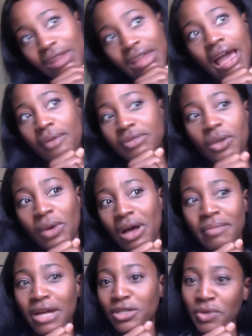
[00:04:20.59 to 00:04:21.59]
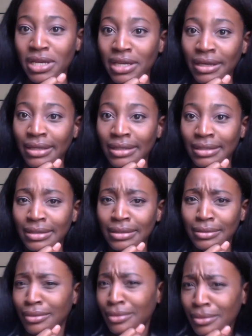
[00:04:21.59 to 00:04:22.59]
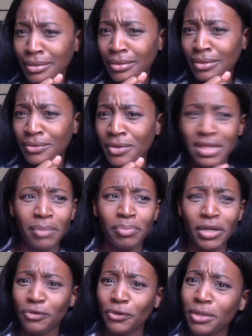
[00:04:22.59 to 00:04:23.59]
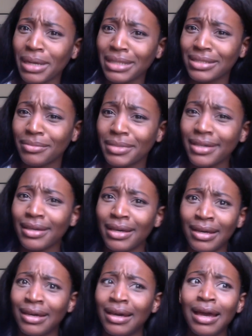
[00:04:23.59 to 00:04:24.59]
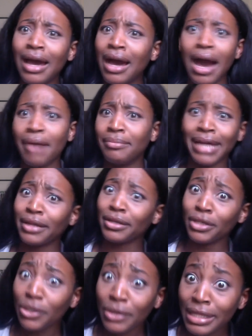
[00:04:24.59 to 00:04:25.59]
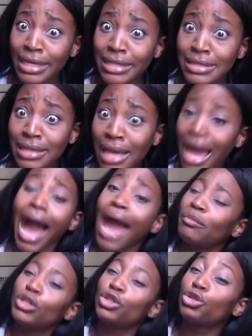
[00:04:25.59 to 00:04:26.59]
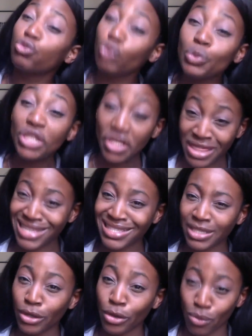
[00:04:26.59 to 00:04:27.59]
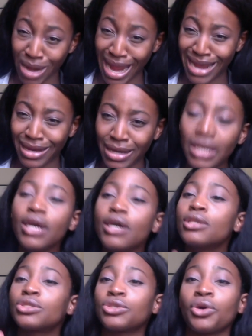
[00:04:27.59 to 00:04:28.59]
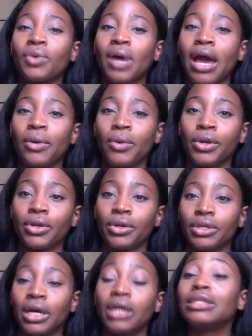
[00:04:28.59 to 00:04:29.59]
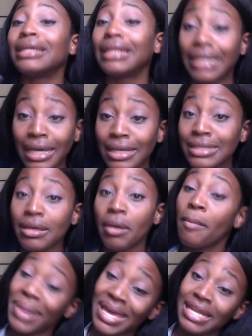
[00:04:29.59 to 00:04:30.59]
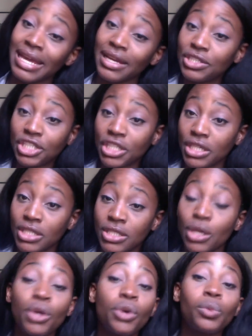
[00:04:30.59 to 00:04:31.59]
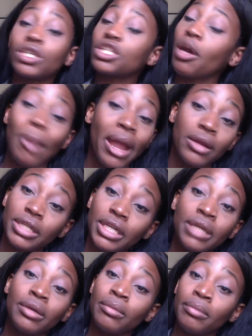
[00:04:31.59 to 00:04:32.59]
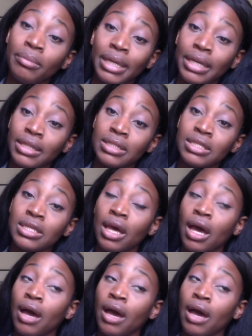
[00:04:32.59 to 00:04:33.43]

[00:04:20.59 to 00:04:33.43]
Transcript: I was like, well, I'm not drinking without putting food in my stomach. I'm not new to this. I'm true to this, Greg. So I ordered a deluxe bacon, egg, and cheese, which apparently means